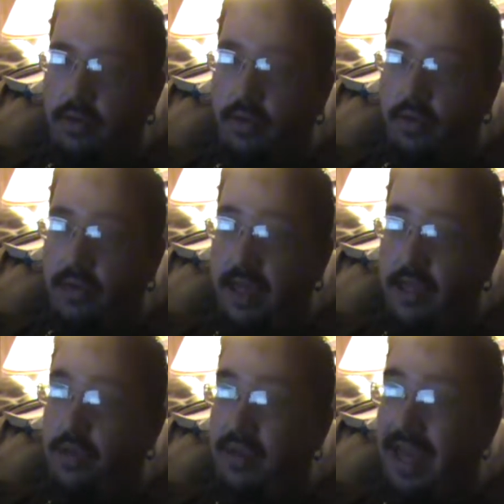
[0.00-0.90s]
or that
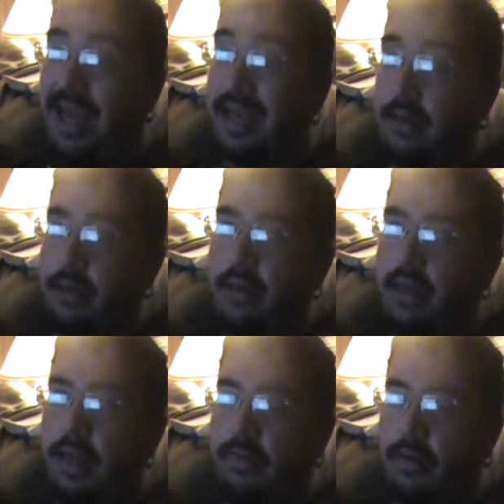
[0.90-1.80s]
you can
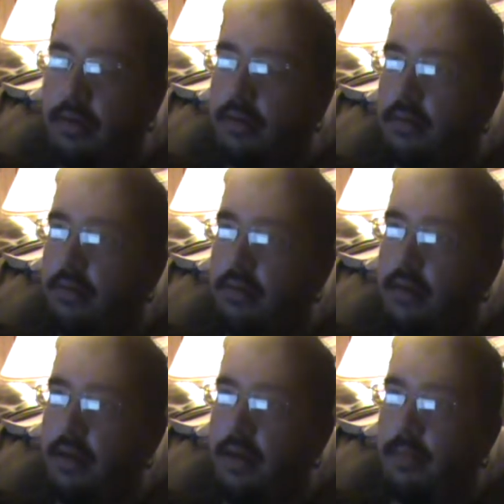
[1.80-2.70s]
never,
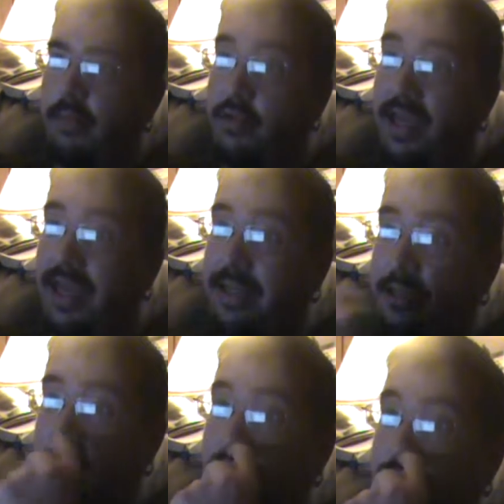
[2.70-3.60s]
you
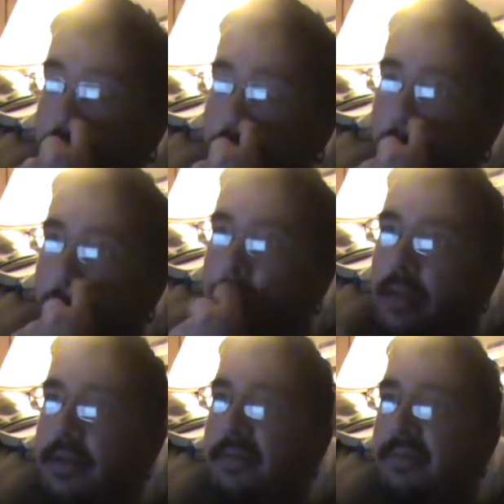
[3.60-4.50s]
can't ever
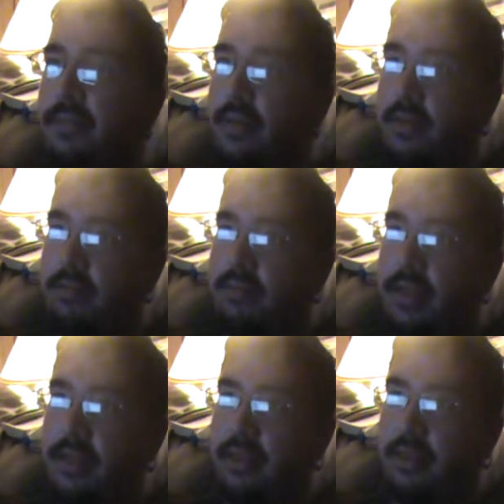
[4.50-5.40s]

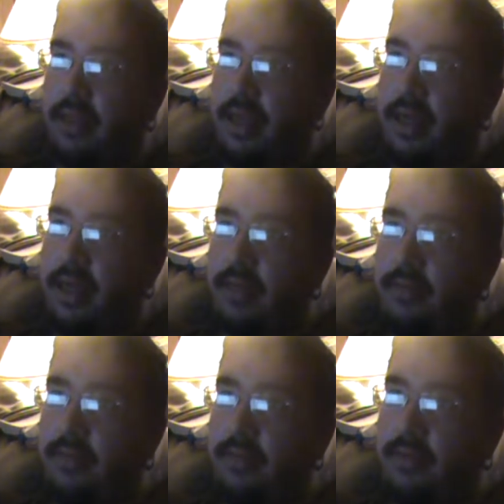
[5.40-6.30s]
basically
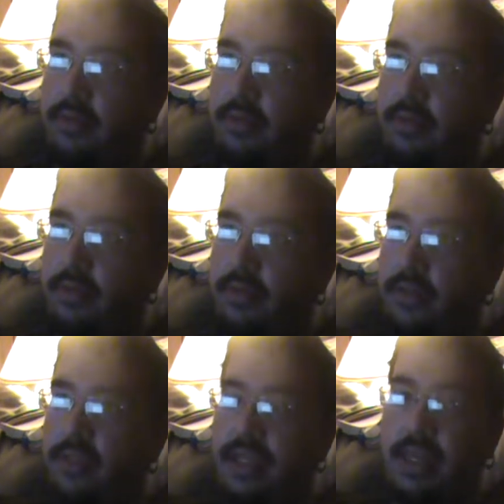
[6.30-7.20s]

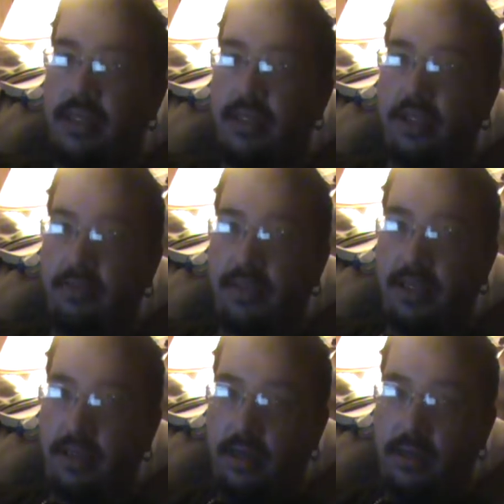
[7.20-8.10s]
say that something
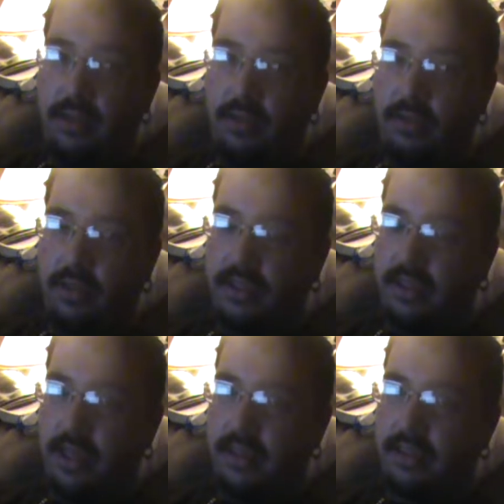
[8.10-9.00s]
does or does
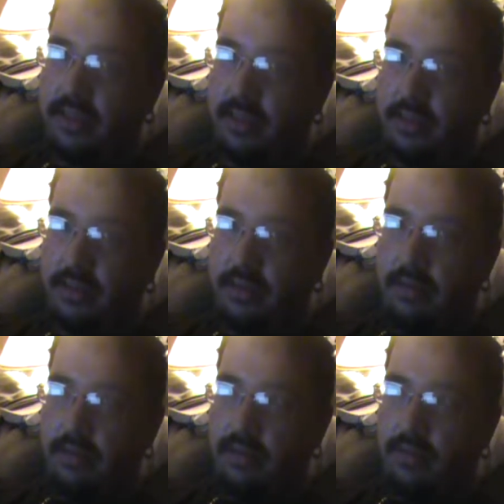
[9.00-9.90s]
not exist
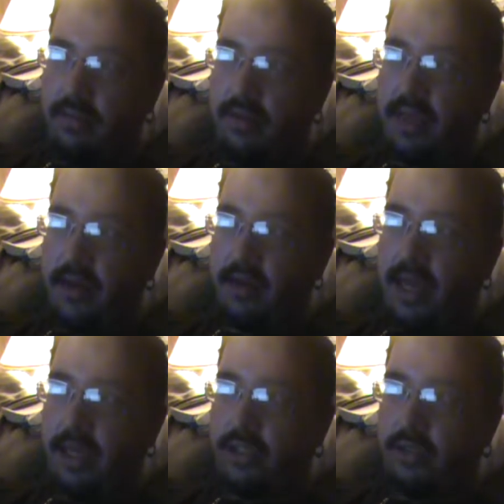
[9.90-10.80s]
without
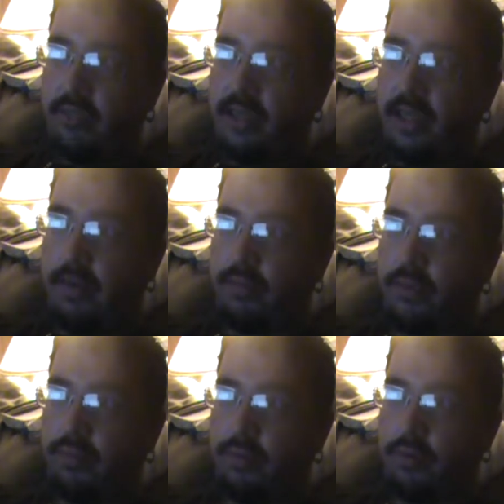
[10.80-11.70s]
actually being able
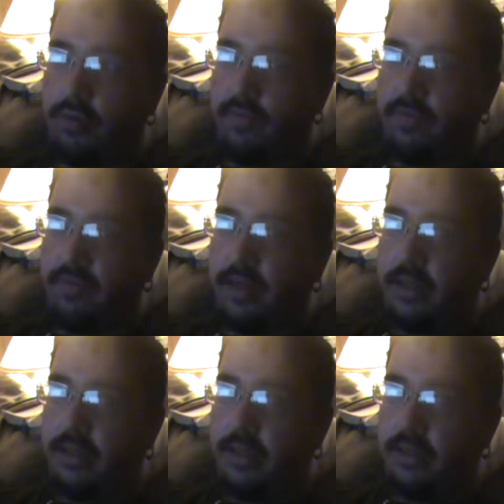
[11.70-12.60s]
to prove that
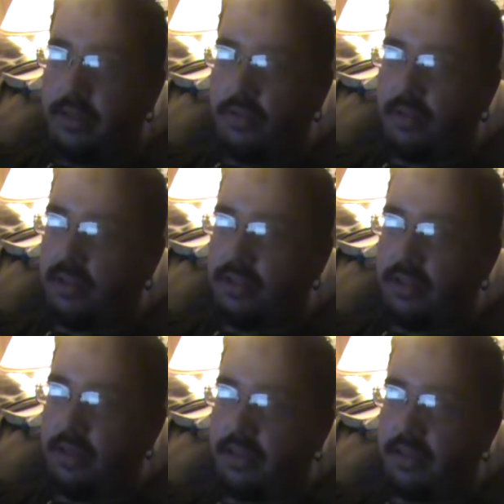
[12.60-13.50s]
it does or does
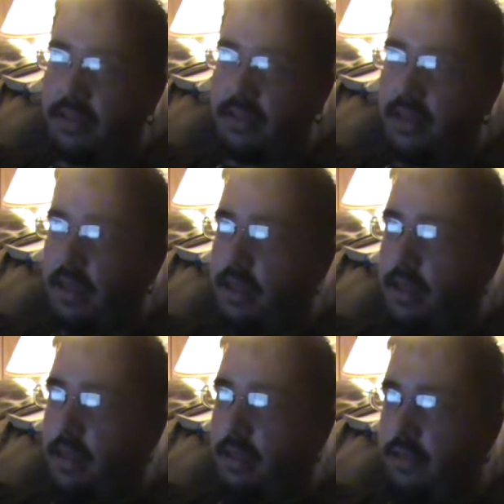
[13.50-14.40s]
not exist.
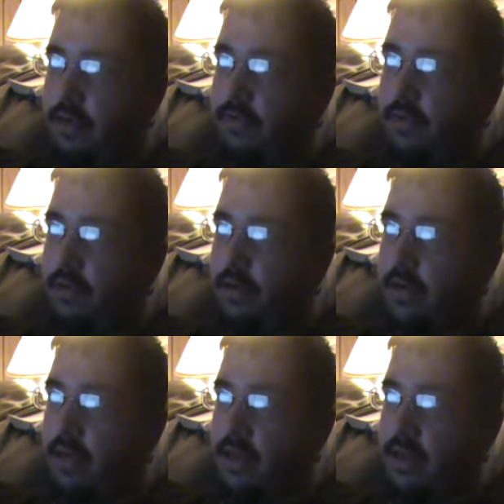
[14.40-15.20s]
Therefore,